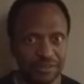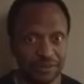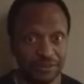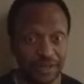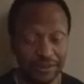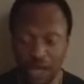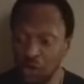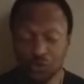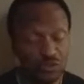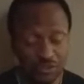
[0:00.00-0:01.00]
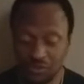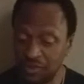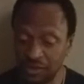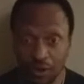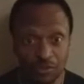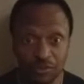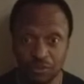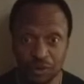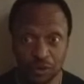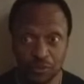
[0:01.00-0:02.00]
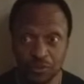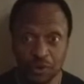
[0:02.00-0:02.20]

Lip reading: All right. You can also go